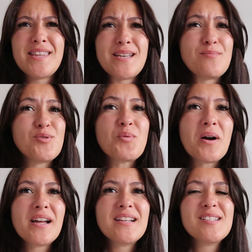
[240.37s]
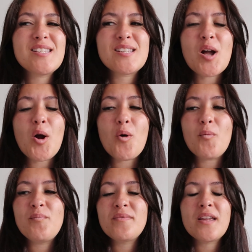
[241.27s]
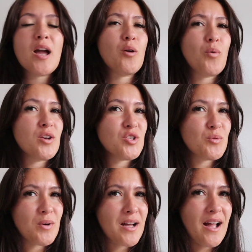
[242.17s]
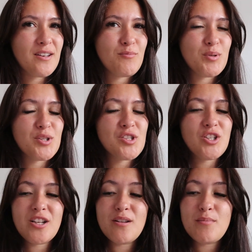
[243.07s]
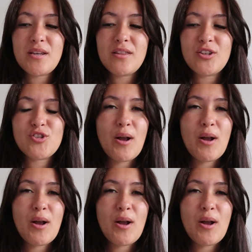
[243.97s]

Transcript: themed one, so I wonder what kind of books are going to be in there.